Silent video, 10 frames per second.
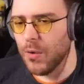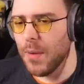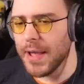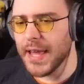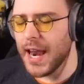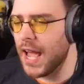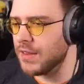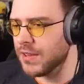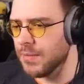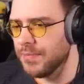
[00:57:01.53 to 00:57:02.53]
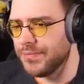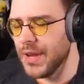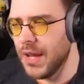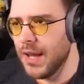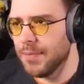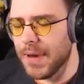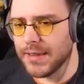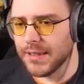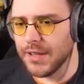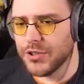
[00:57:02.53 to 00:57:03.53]
Well, my dad has some
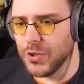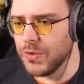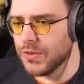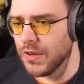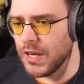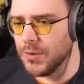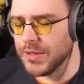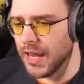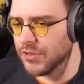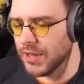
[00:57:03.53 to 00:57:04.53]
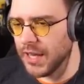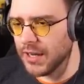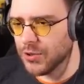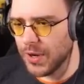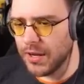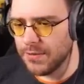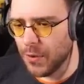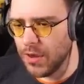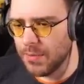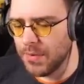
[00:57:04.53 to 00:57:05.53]
mental issues, and he was actually getting treated
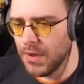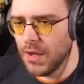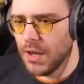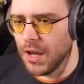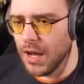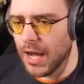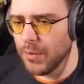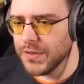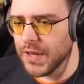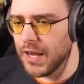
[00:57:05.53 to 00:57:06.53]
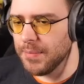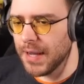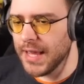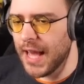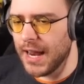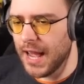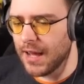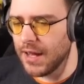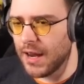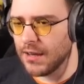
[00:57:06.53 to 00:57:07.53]
for them. I will say, my dad
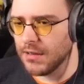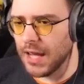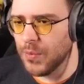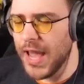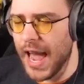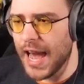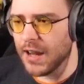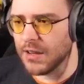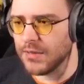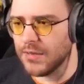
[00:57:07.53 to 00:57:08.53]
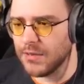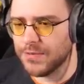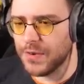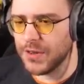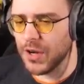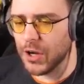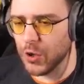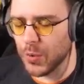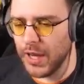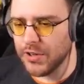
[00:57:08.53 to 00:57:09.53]
had, we had a
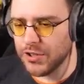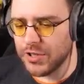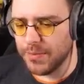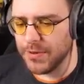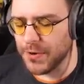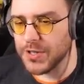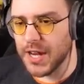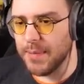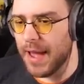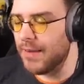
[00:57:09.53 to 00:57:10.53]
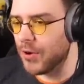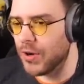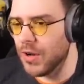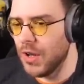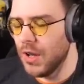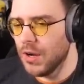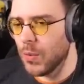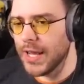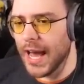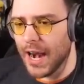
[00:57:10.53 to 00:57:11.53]
good relationship for the first time ever.
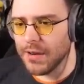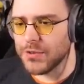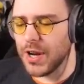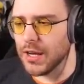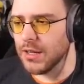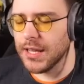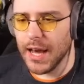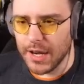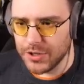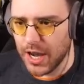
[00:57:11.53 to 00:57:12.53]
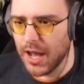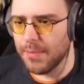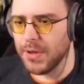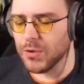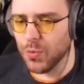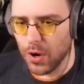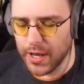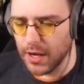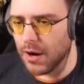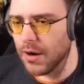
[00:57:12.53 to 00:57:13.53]
When he got out of jail, he got a job. He was
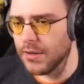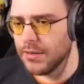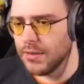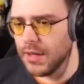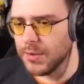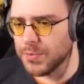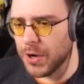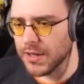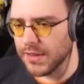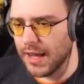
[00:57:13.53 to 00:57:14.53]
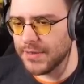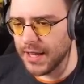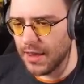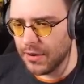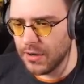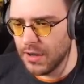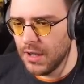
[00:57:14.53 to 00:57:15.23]
working hard. He was putting his life together.